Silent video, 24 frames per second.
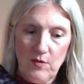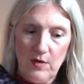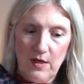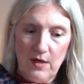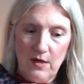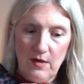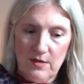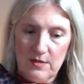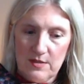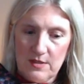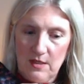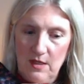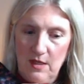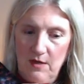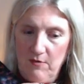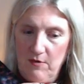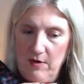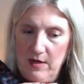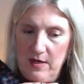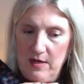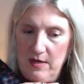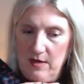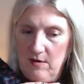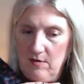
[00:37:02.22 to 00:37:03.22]
here until I
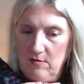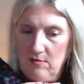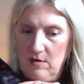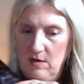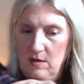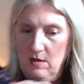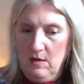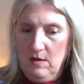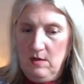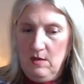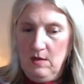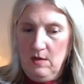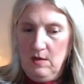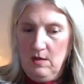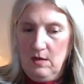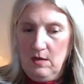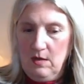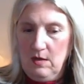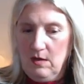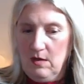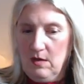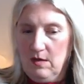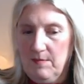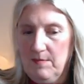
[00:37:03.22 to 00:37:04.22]
ran out
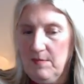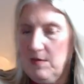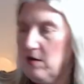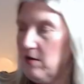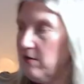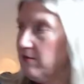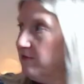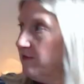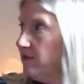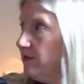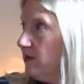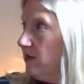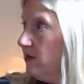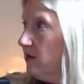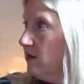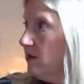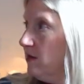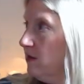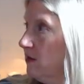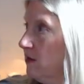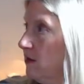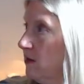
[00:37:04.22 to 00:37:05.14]
um, of the